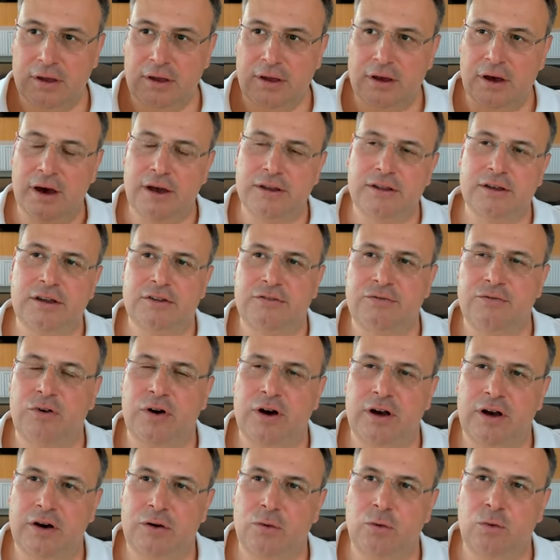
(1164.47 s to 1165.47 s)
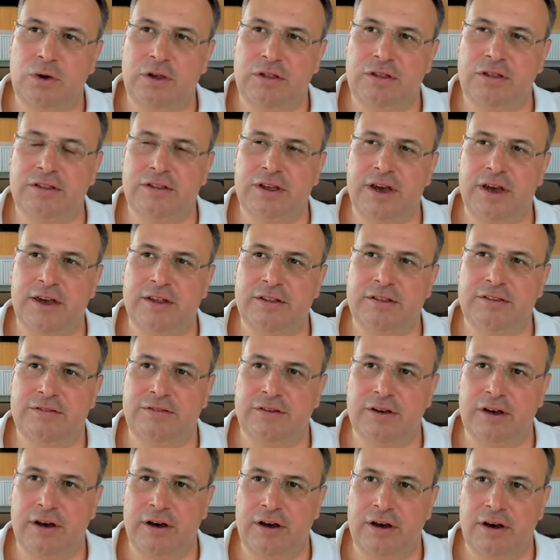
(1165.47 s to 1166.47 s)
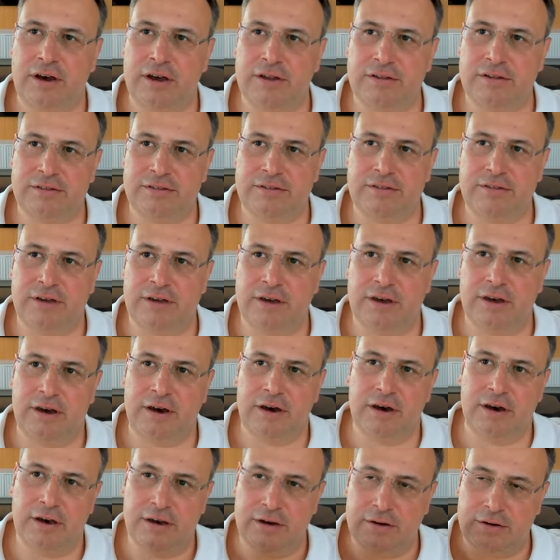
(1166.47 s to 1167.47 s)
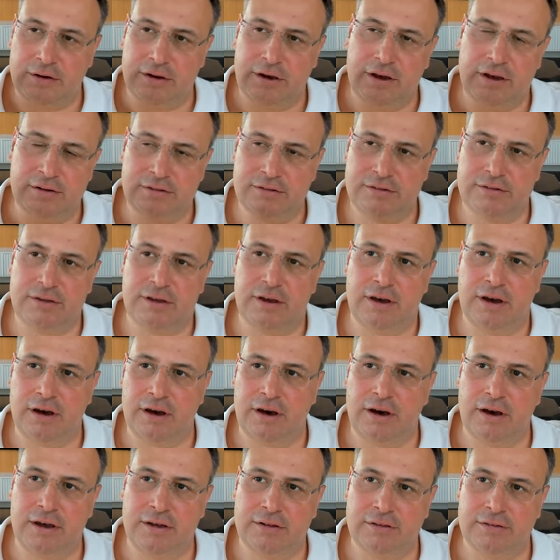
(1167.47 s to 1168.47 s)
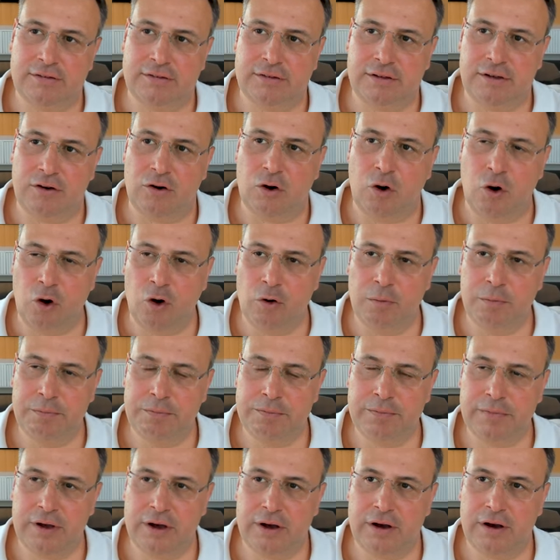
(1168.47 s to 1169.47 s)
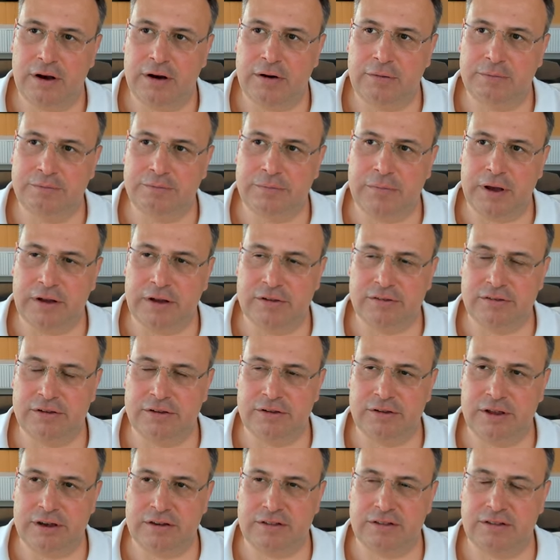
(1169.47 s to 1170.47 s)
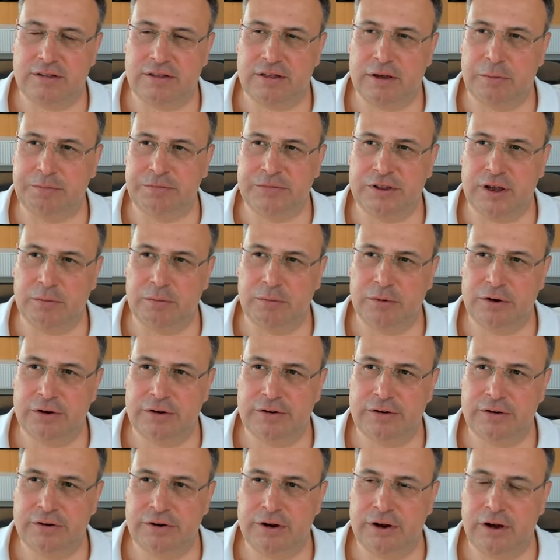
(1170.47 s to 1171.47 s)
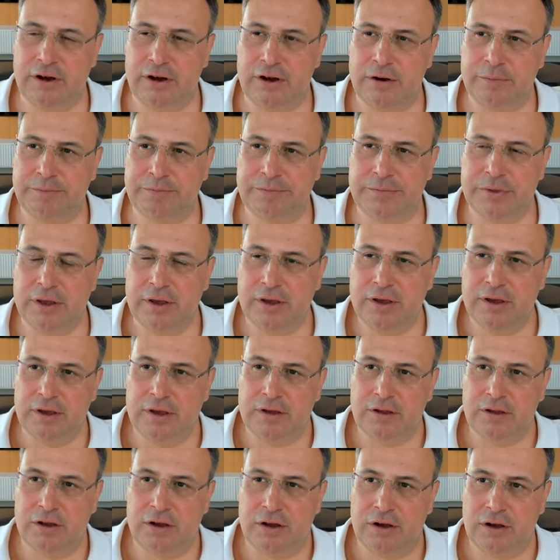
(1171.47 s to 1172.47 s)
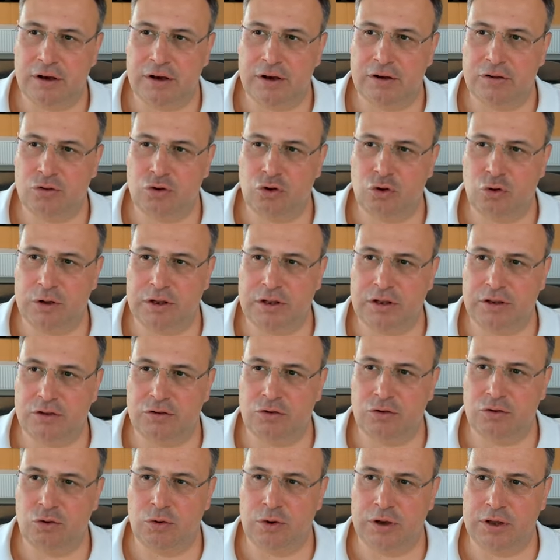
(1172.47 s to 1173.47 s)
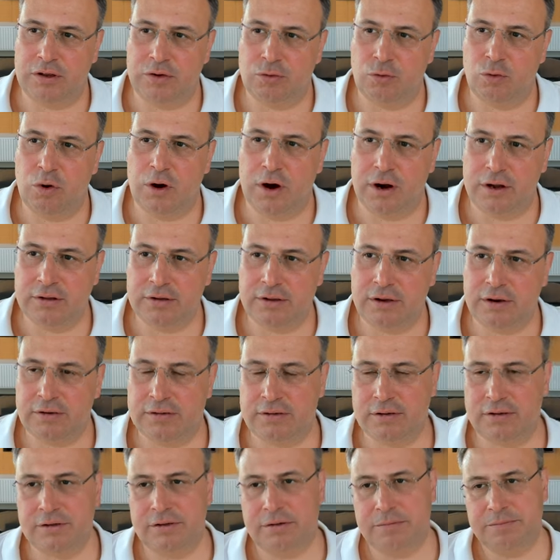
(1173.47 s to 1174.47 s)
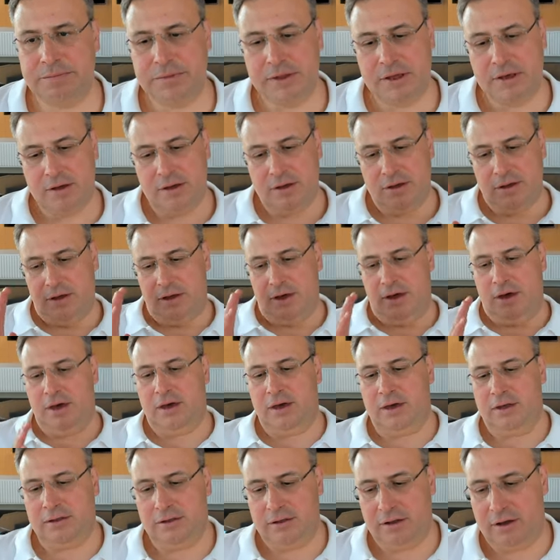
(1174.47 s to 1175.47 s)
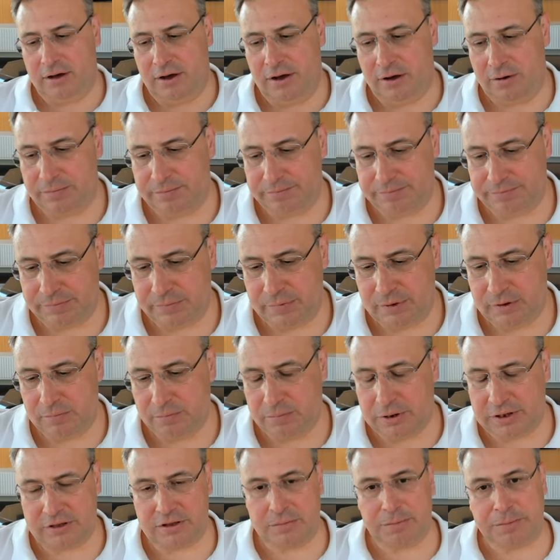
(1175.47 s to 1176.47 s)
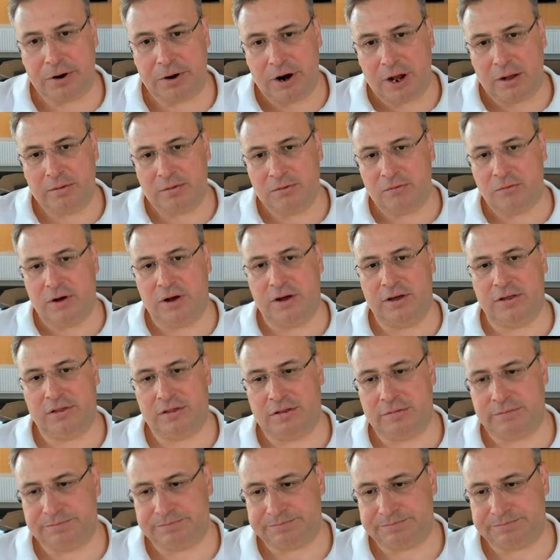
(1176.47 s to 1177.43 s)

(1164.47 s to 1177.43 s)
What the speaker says: I think it was we stayed at home until like September 2021, I think. And but the problem was